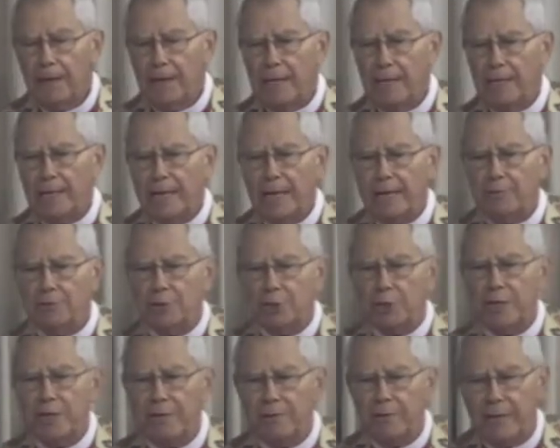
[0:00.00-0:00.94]
And I've
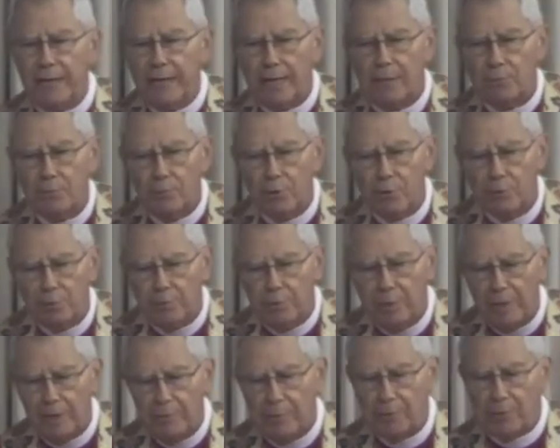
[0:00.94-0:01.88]
seen that with
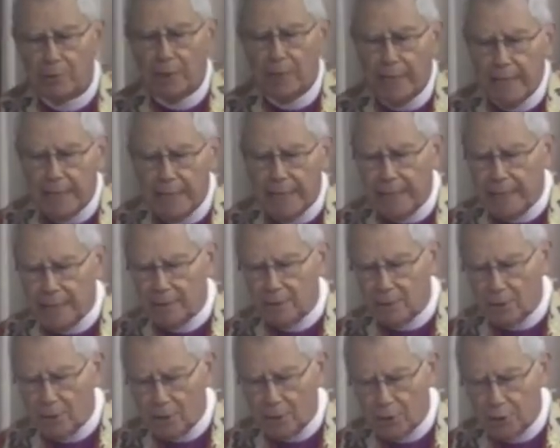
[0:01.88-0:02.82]
people, lay
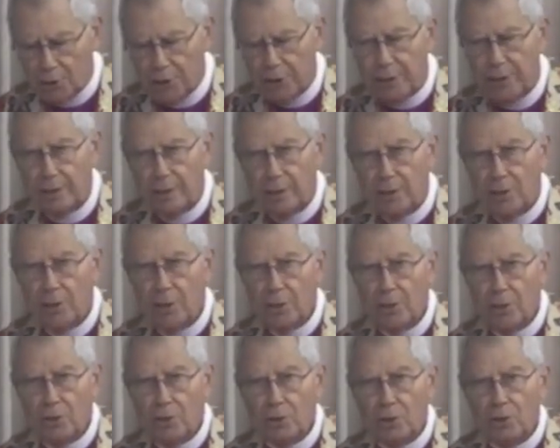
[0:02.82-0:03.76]
and clergy,
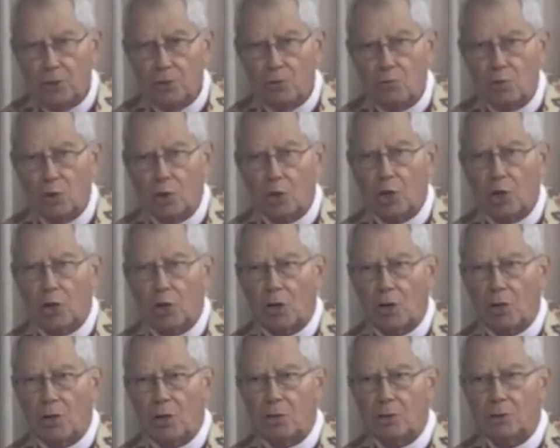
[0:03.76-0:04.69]
who were
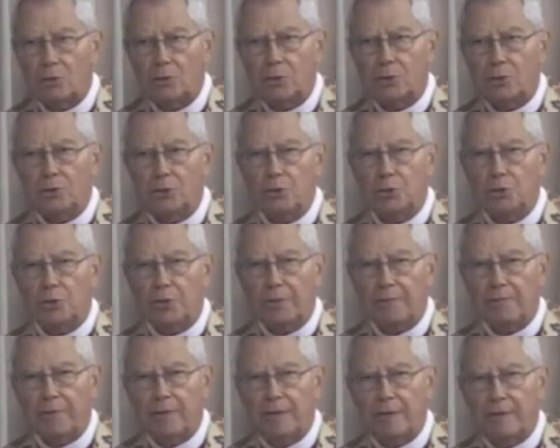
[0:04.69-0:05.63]
called to do
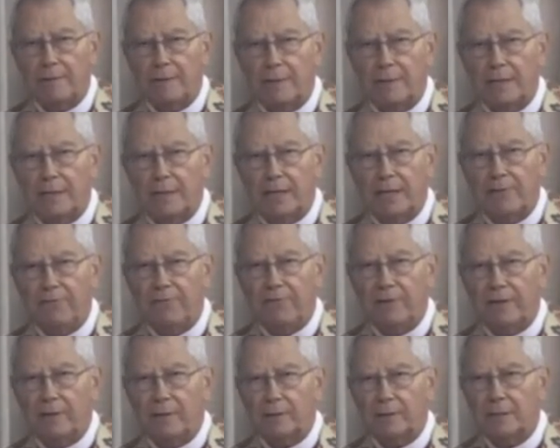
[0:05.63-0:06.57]
something that they
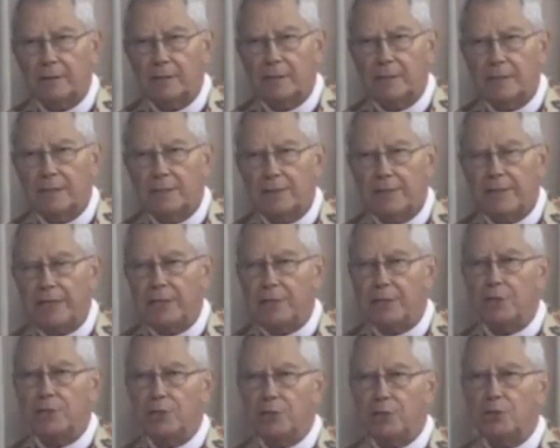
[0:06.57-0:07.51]
felt they
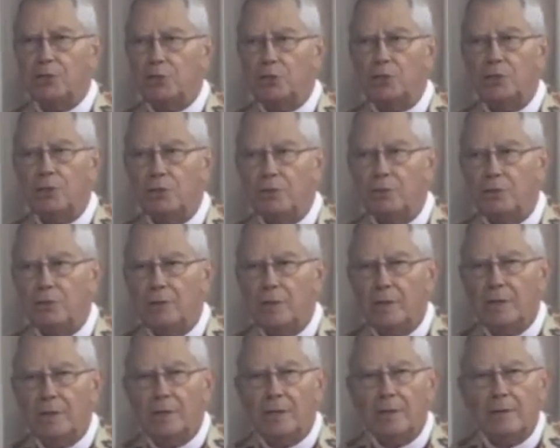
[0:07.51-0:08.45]
couldn't do.
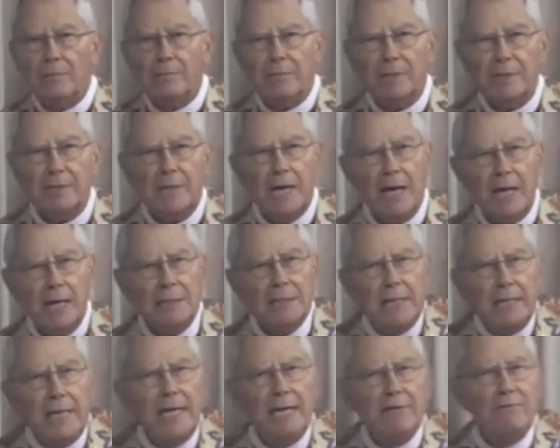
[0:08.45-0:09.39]
But
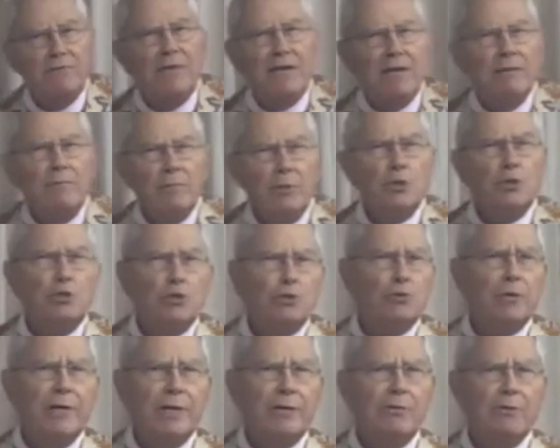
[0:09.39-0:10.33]
God gave them the
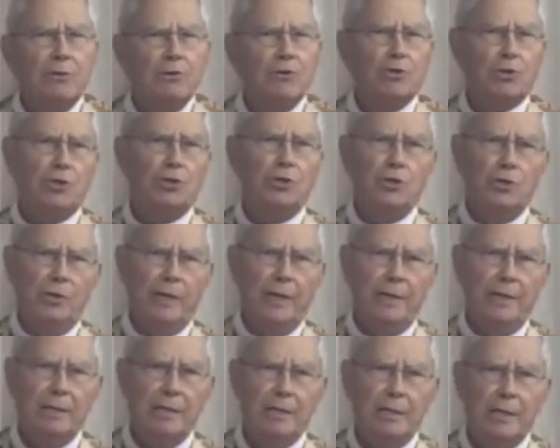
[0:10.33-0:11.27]
strength to do
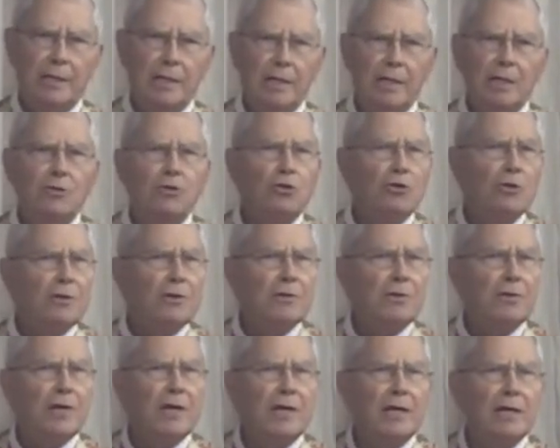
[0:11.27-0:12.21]
it. And you can
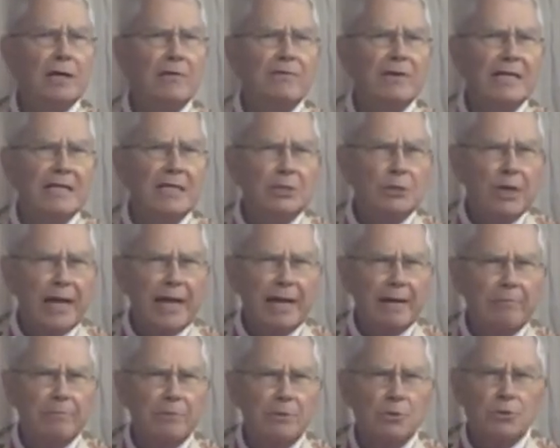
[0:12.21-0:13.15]
think of
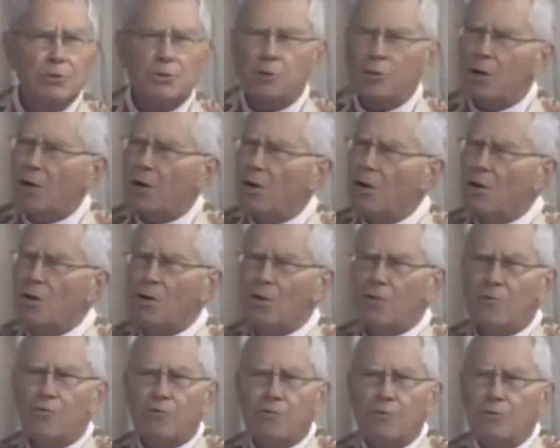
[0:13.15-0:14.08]
examples
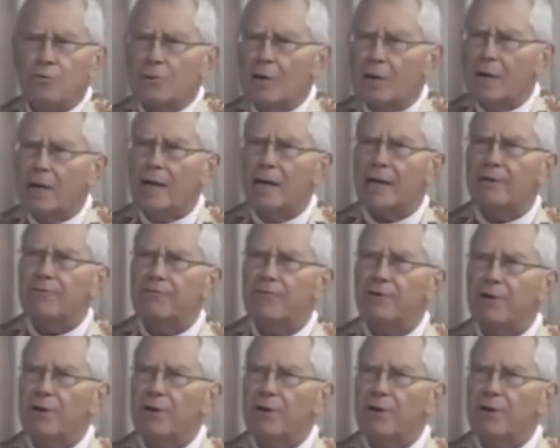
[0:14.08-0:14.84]
all through life